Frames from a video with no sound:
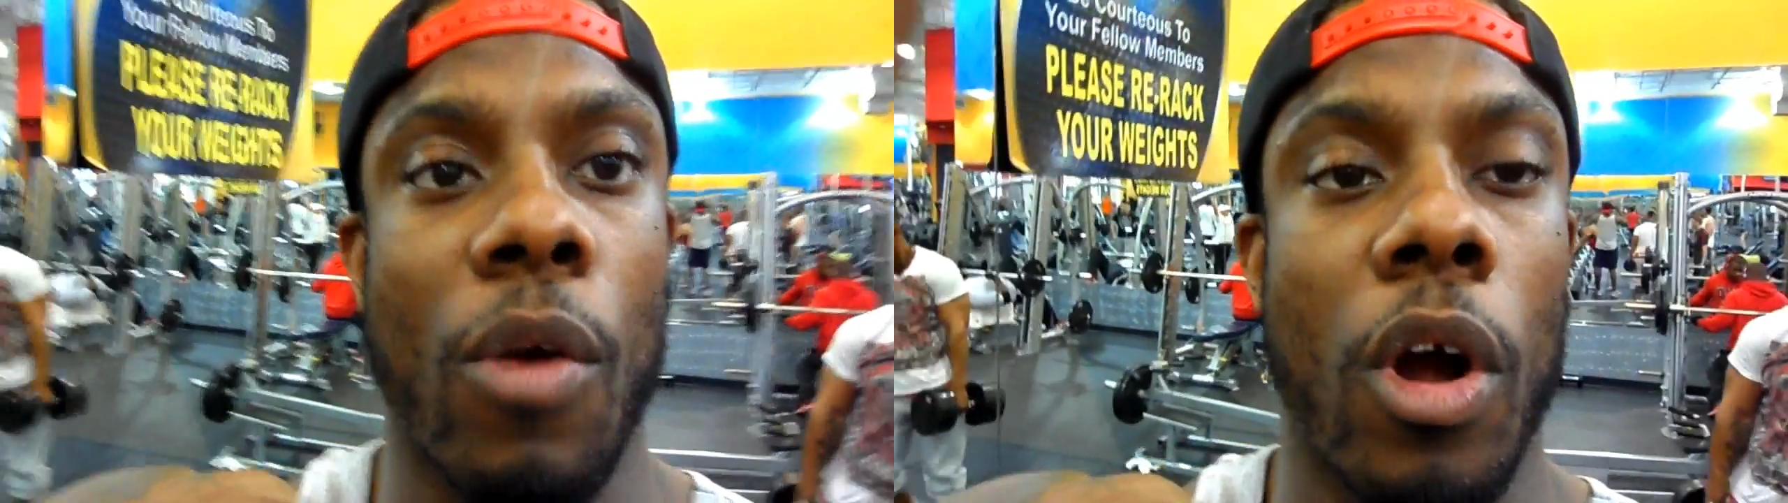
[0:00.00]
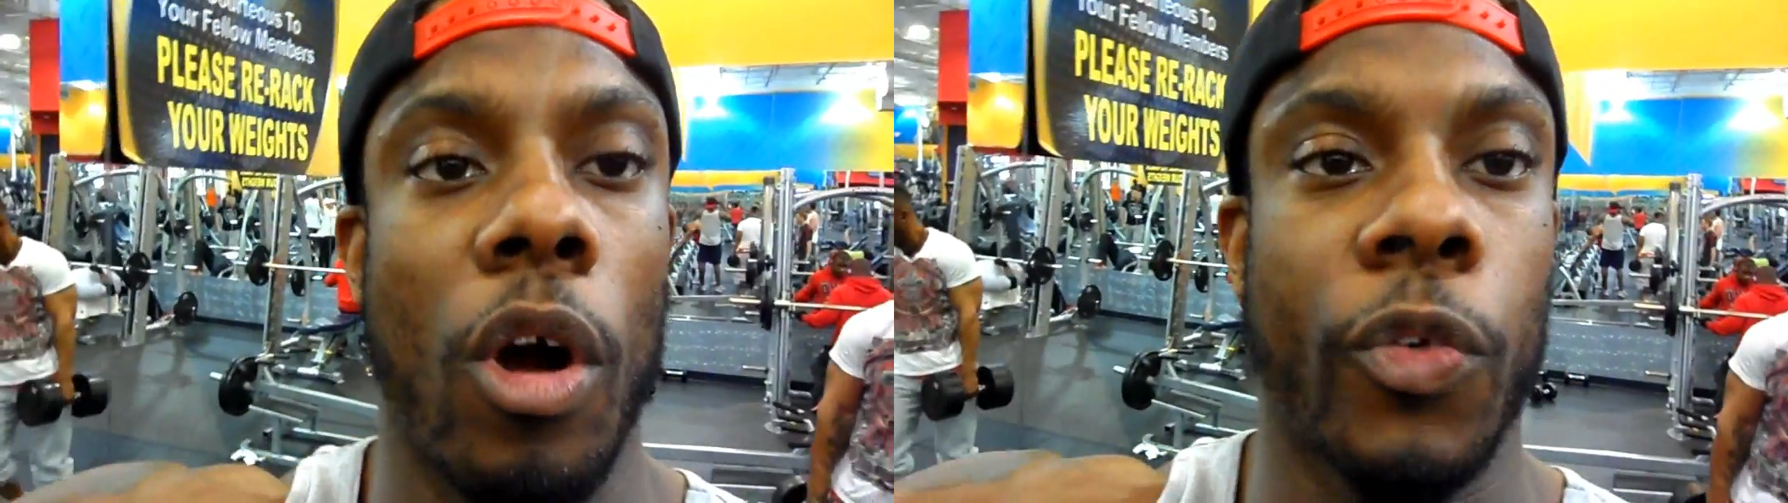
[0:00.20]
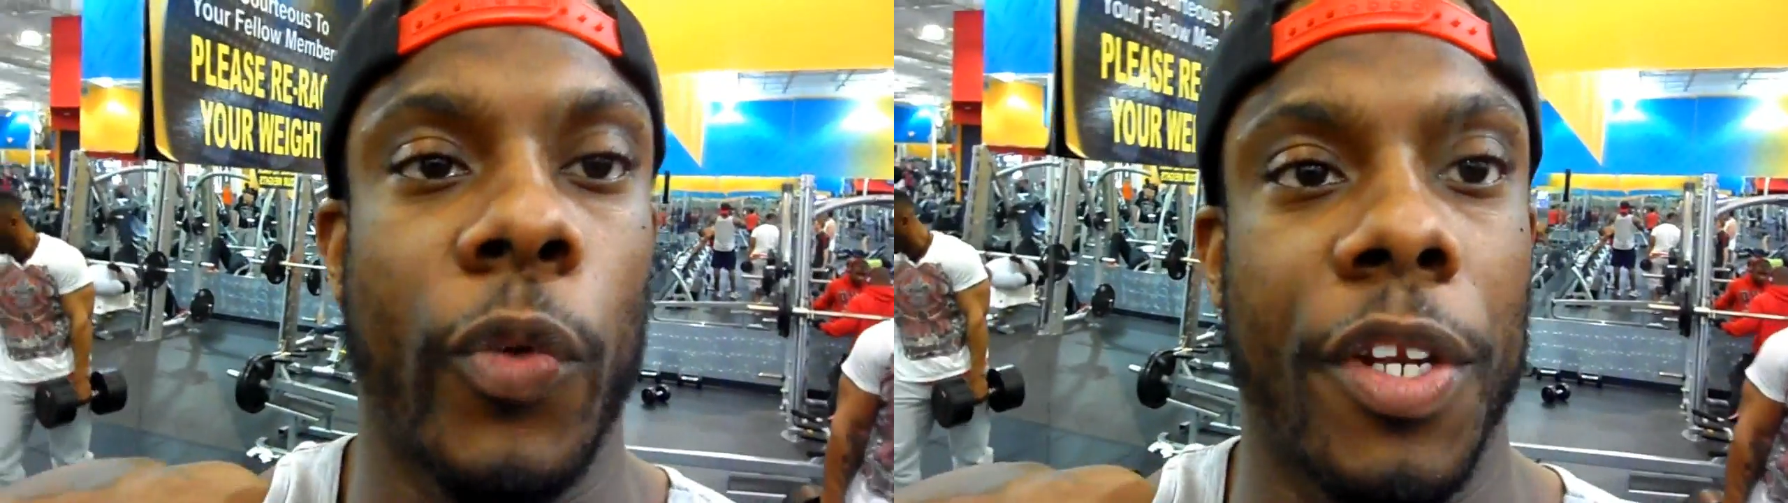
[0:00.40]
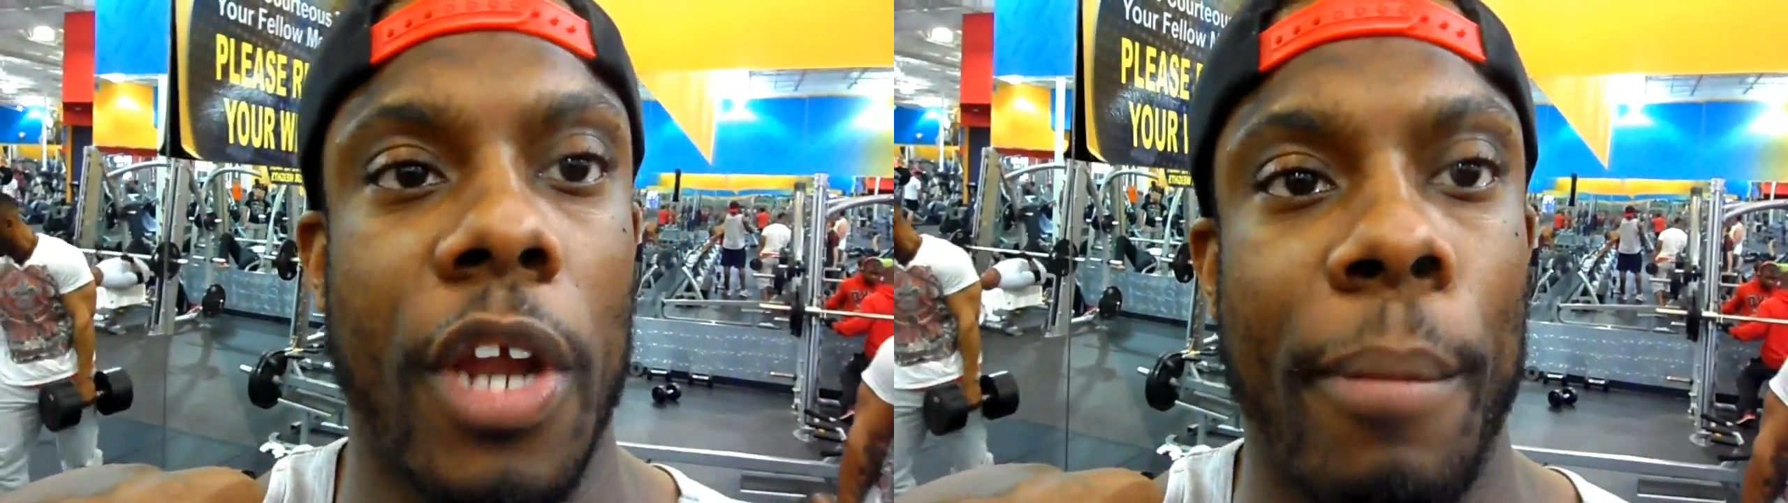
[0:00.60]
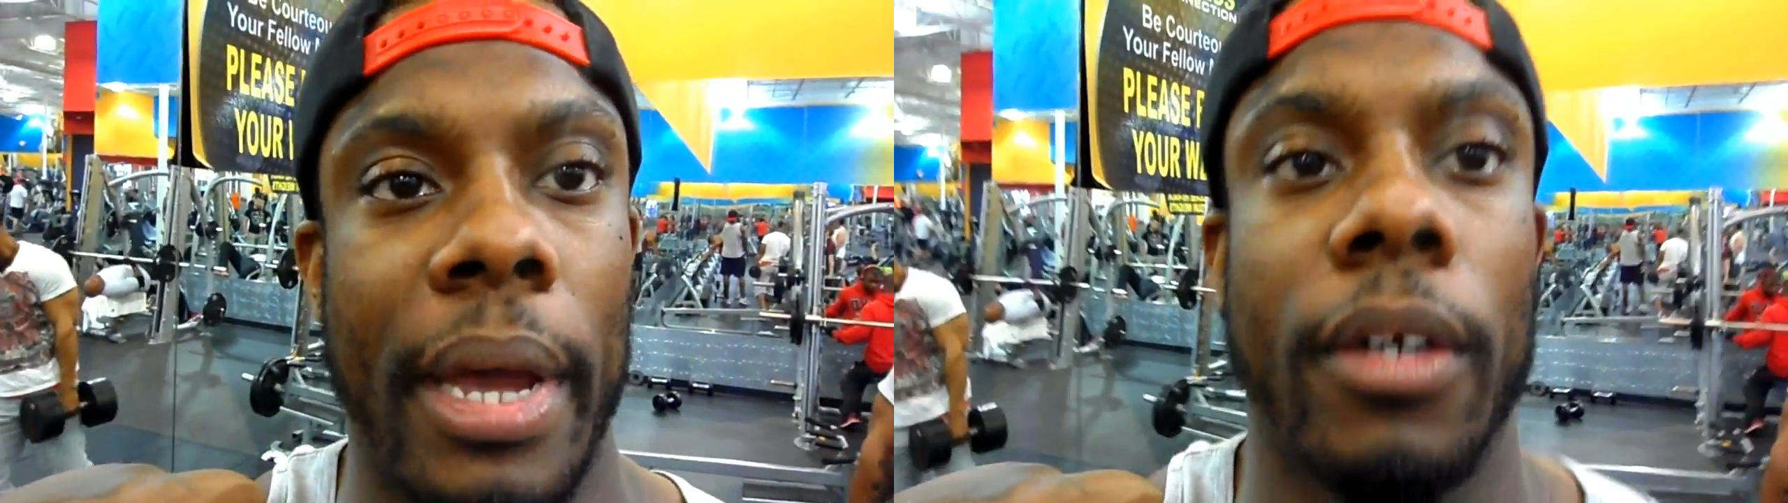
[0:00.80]
rows with the
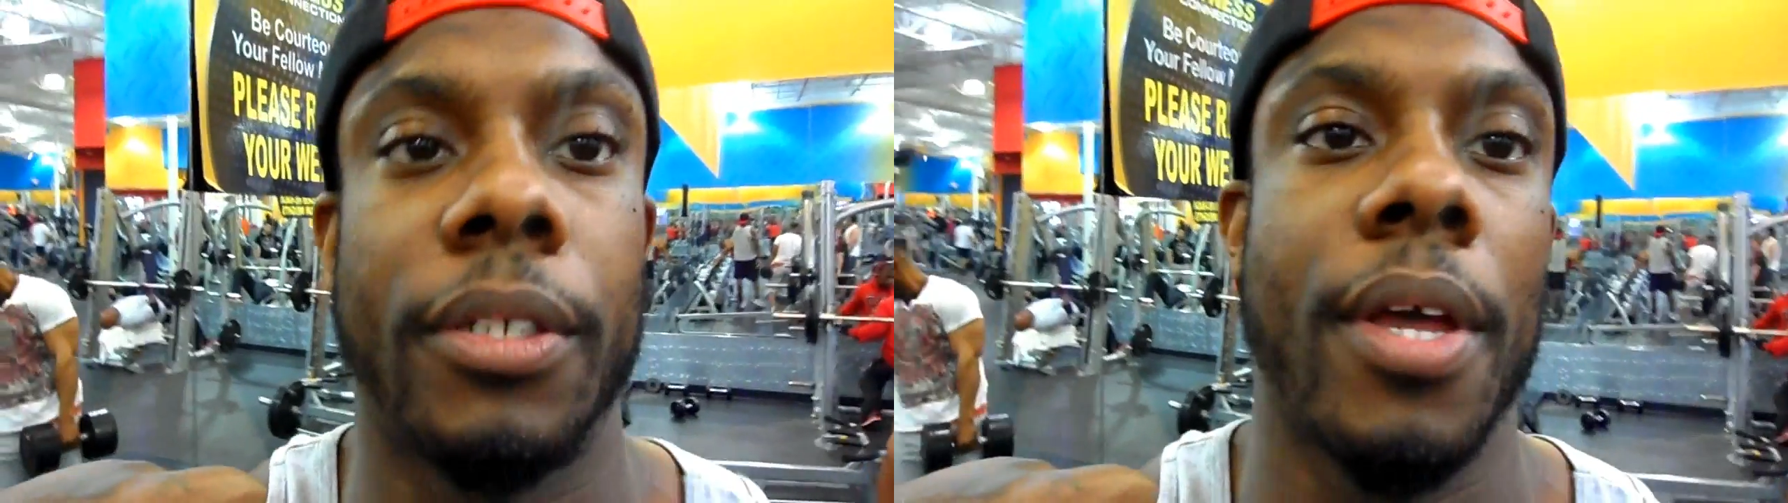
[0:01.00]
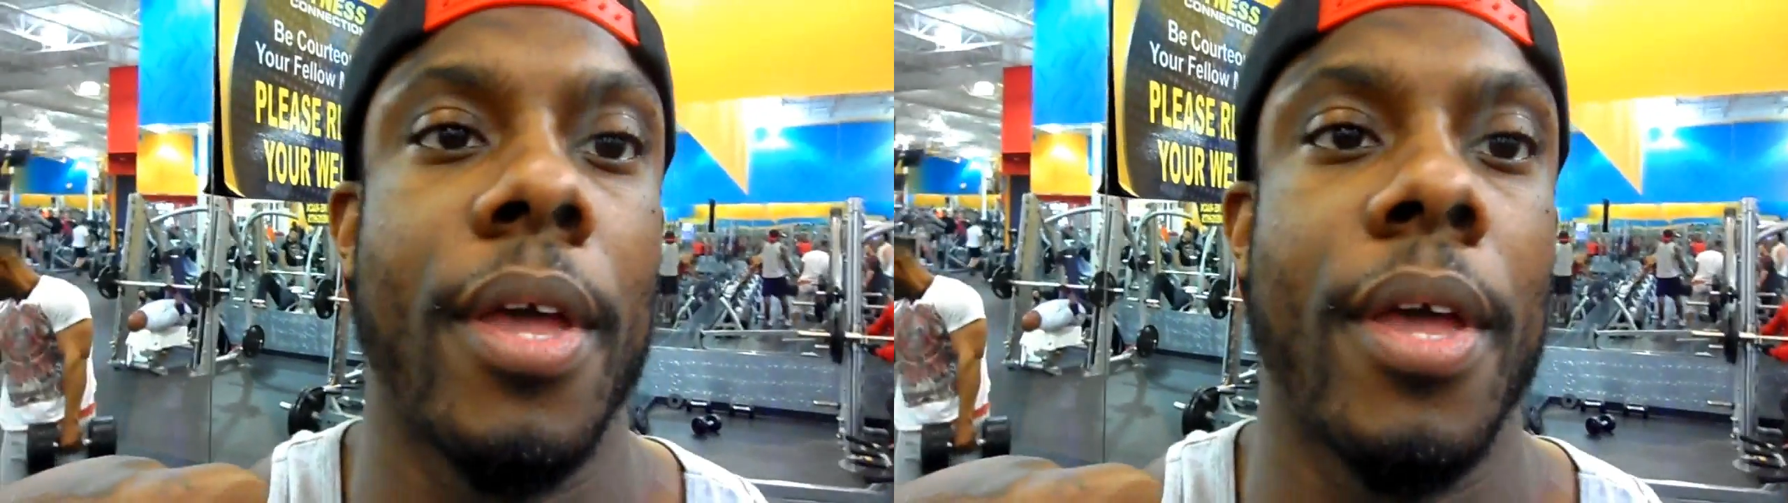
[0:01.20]
dumbbells.